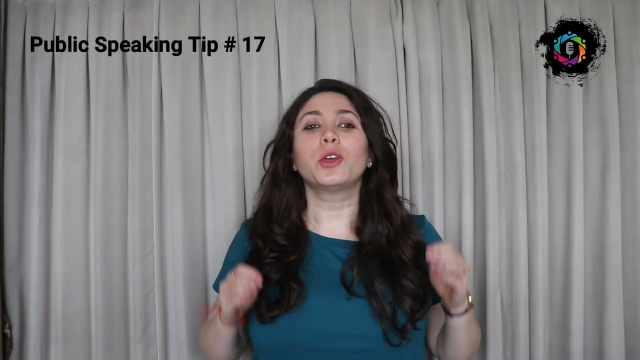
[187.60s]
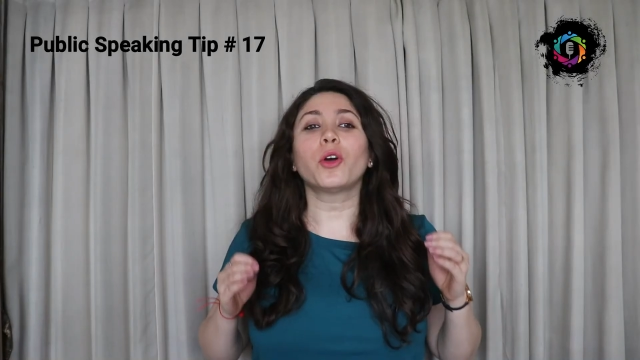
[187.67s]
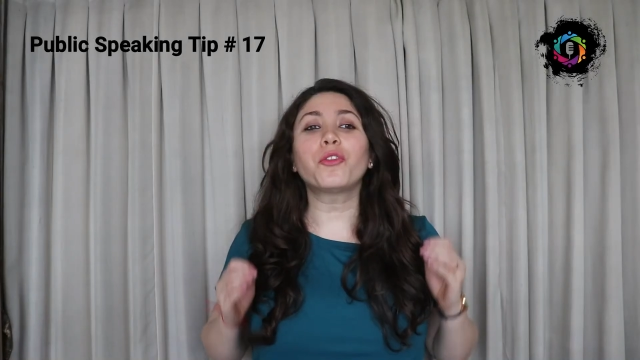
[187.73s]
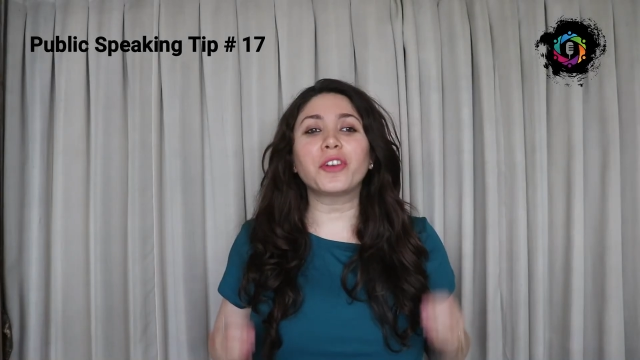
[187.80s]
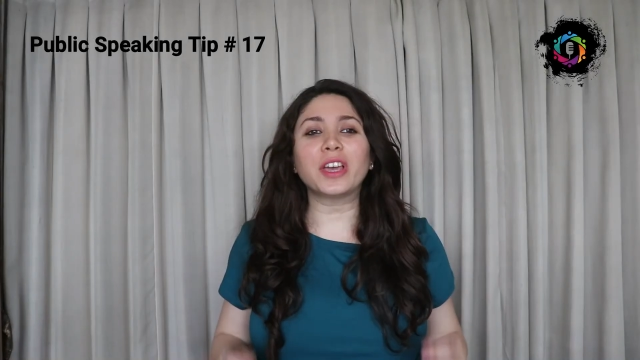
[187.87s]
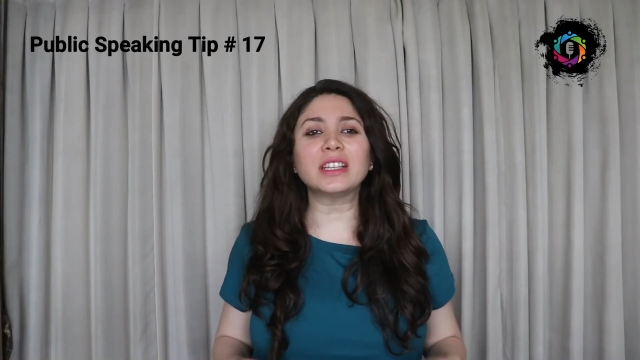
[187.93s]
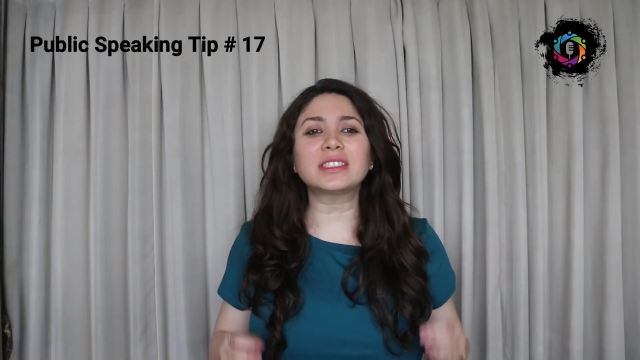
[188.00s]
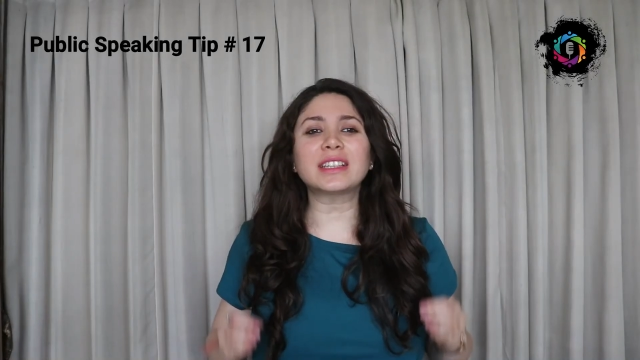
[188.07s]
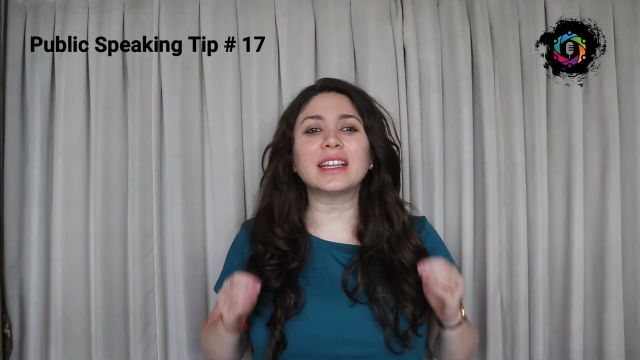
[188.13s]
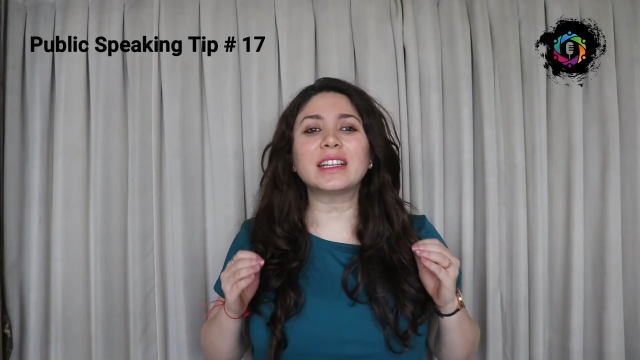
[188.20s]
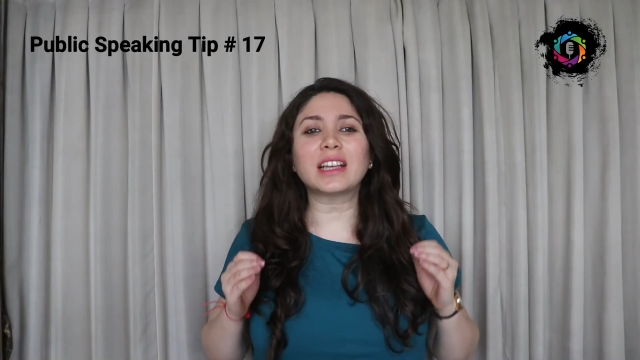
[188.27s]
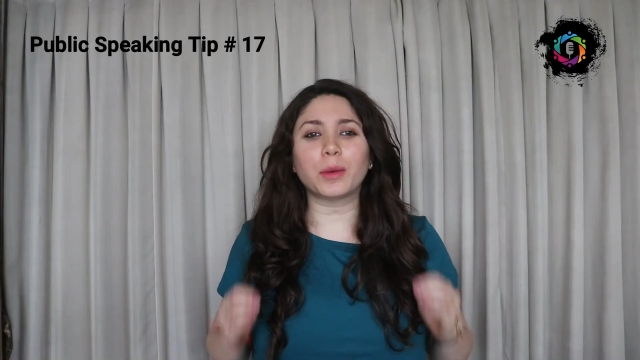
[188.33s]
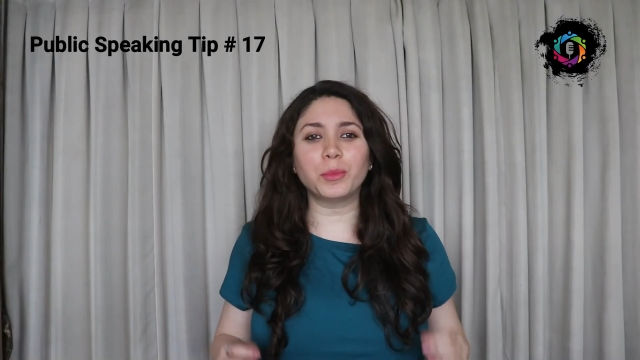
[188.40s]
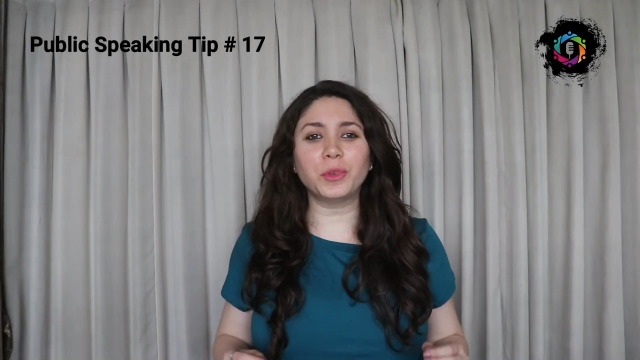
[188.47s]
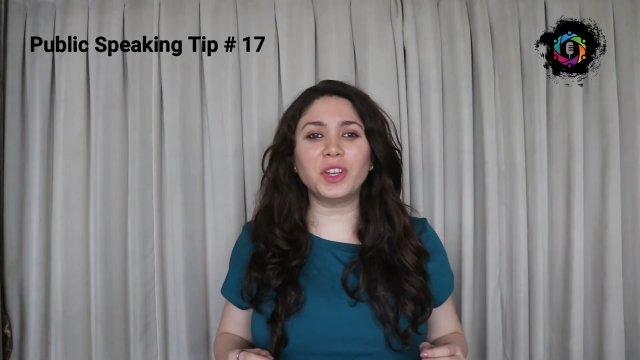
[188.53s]
Your face can
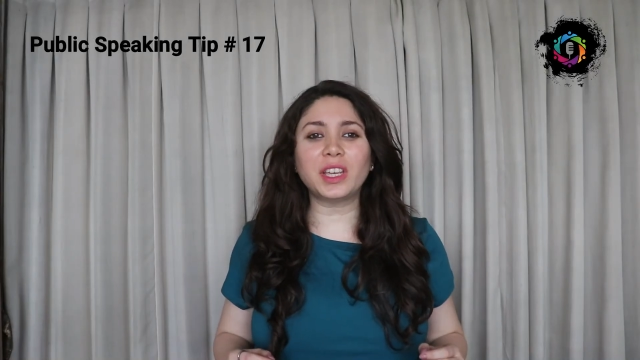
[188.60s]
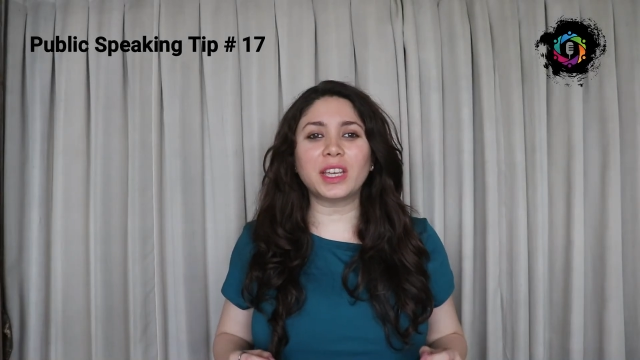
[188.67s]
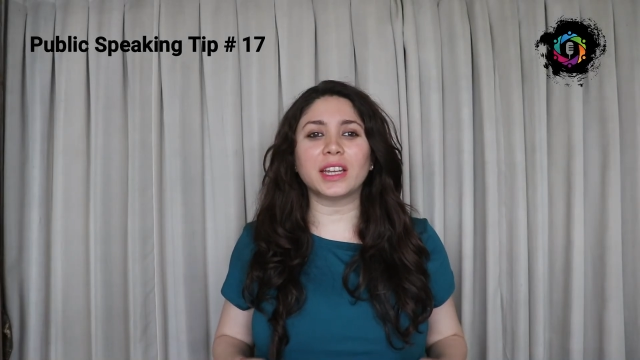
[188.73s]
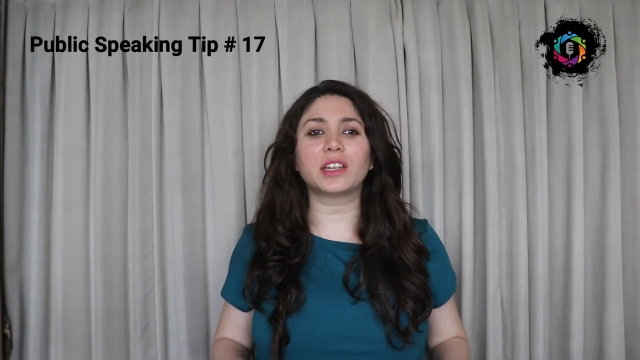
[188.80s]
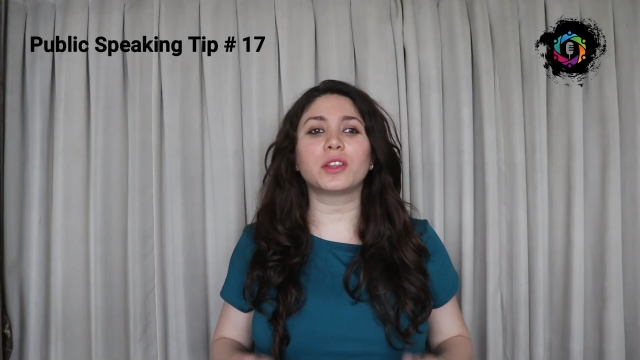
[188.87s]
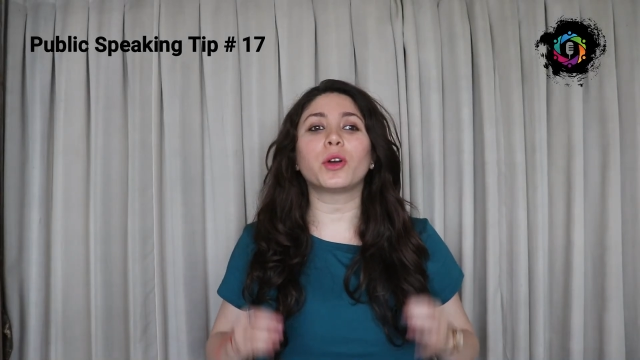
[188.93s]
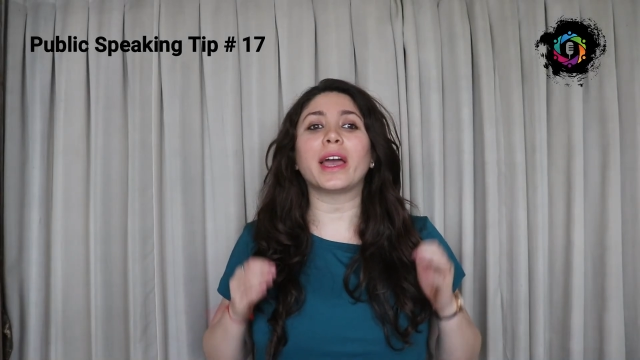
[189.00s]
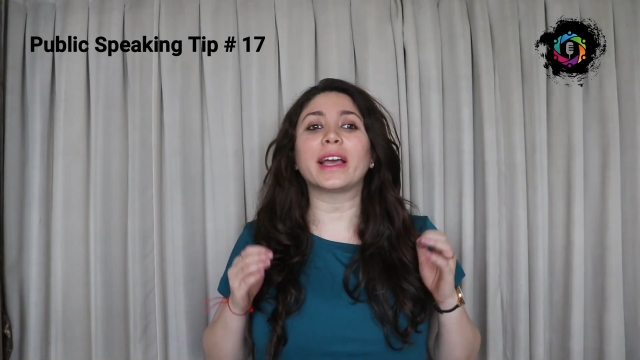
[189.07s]
communicate your